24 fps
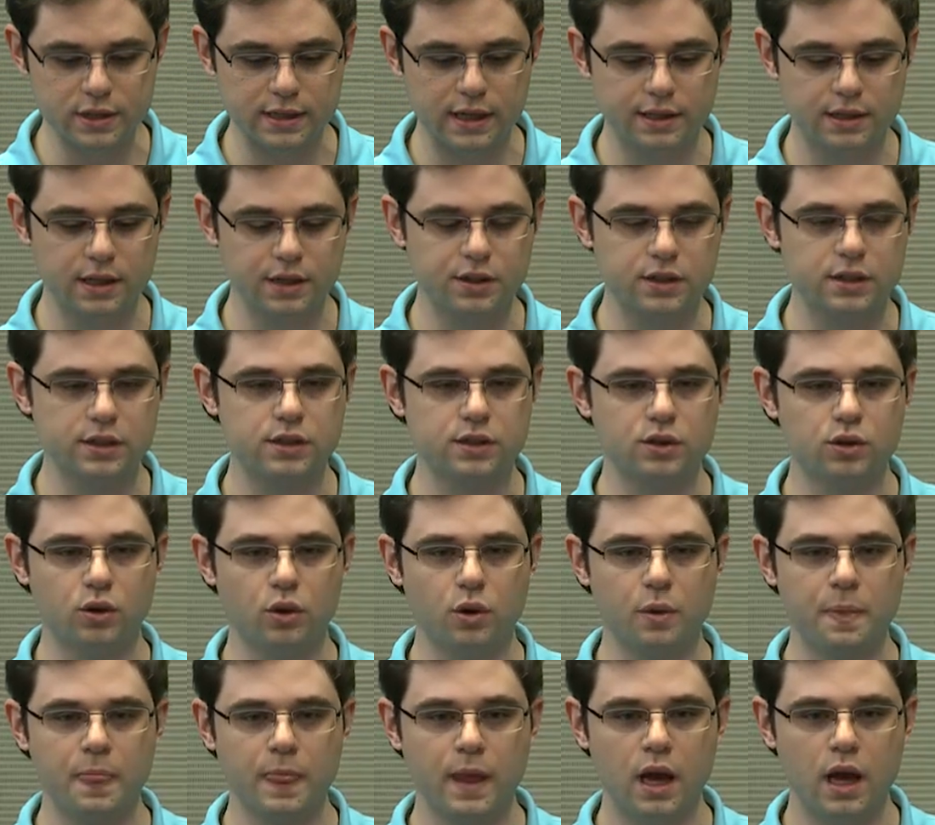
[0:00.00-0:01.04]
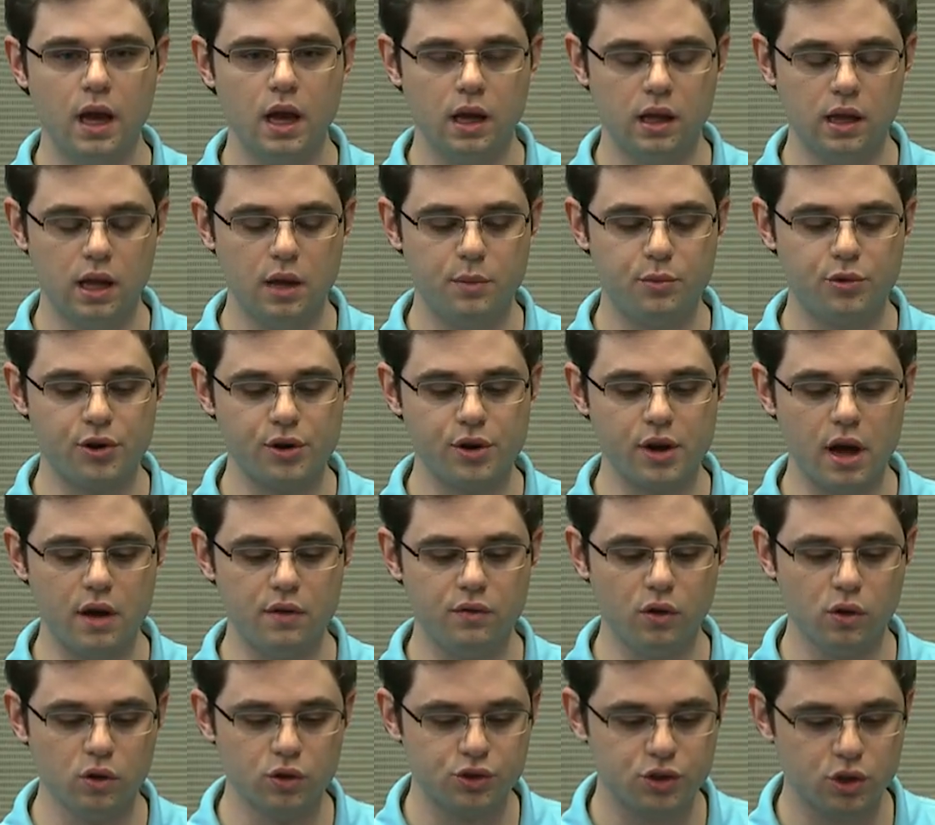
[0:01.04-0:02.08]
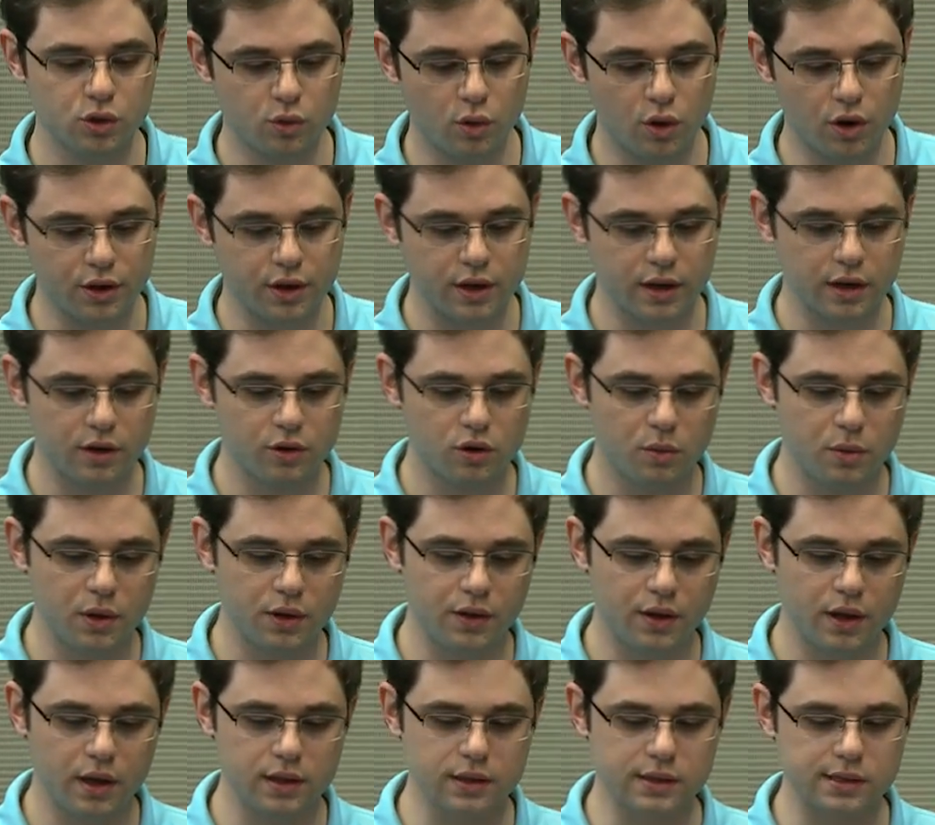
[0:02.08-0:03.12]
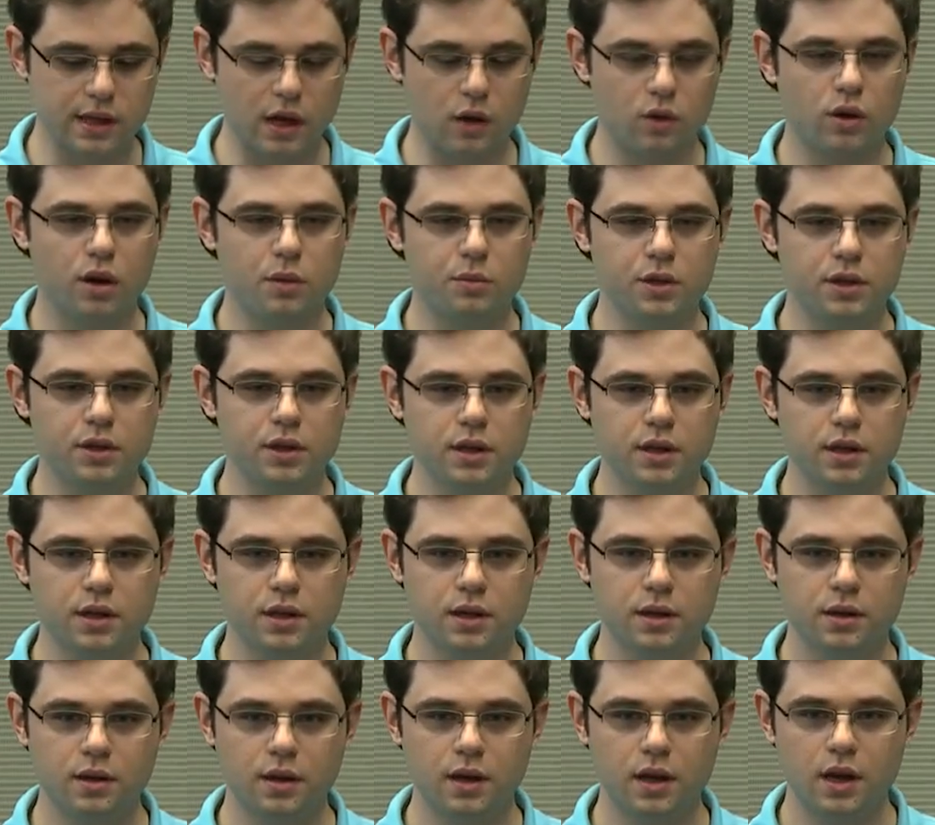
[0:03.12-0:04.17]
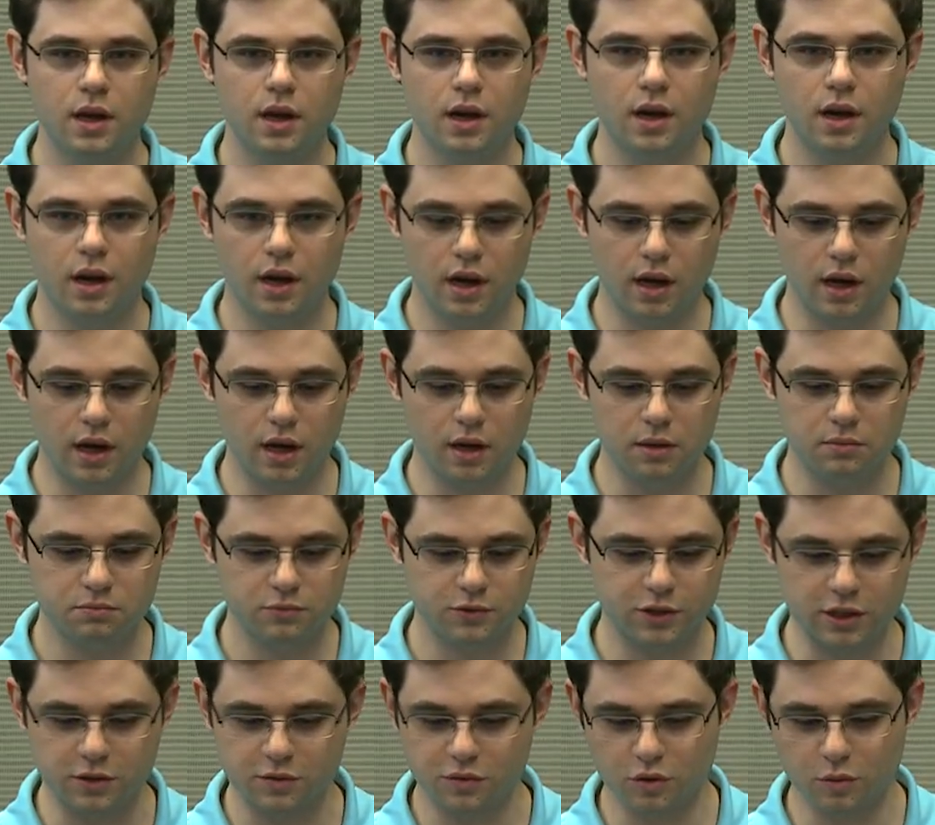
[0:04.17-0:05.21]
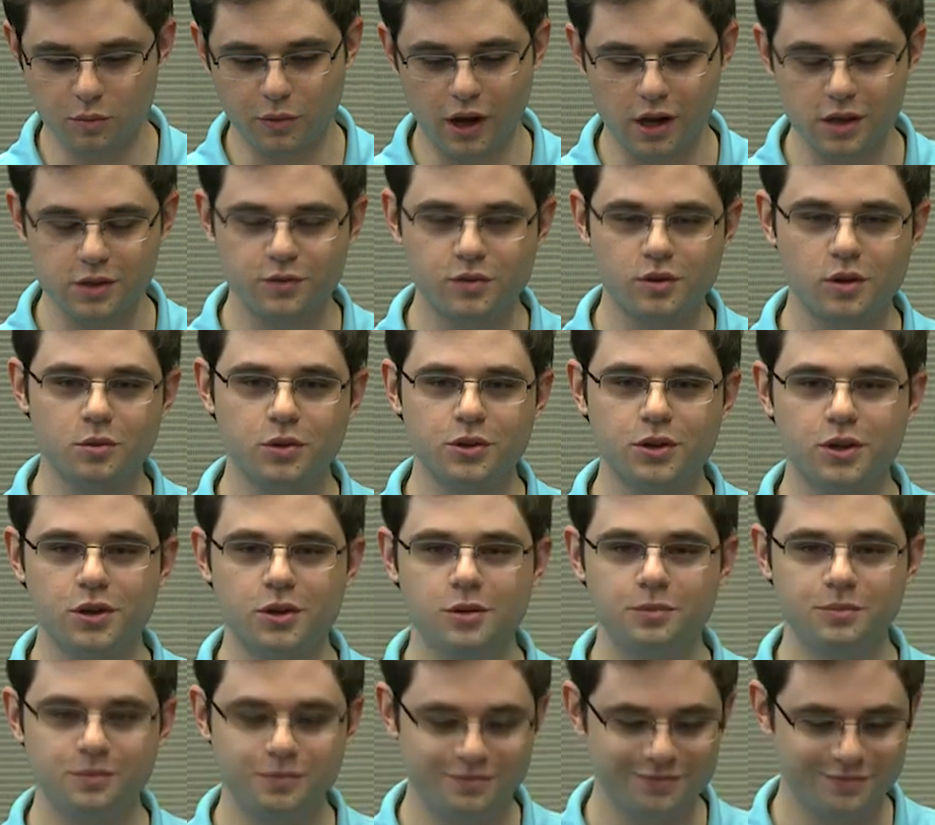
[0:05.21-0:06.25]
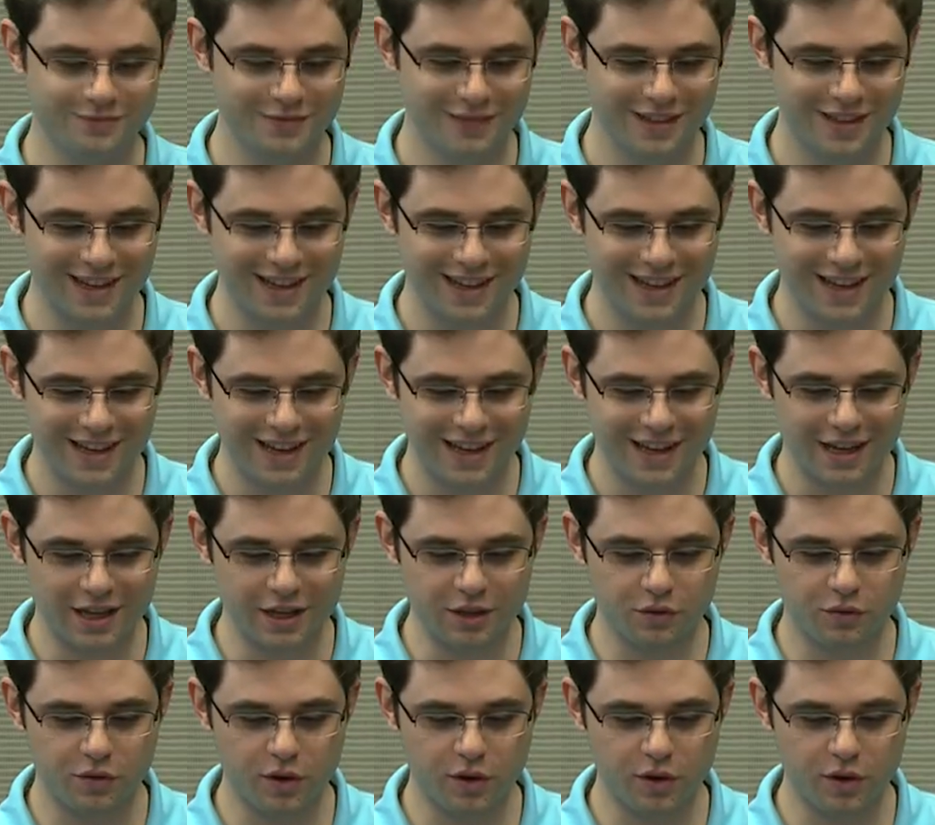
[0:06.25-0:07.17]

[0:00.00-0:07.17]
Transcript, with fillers: presented this to Library Evolution Working Group at the Issaquah meeting, uh, just a few miles from here, in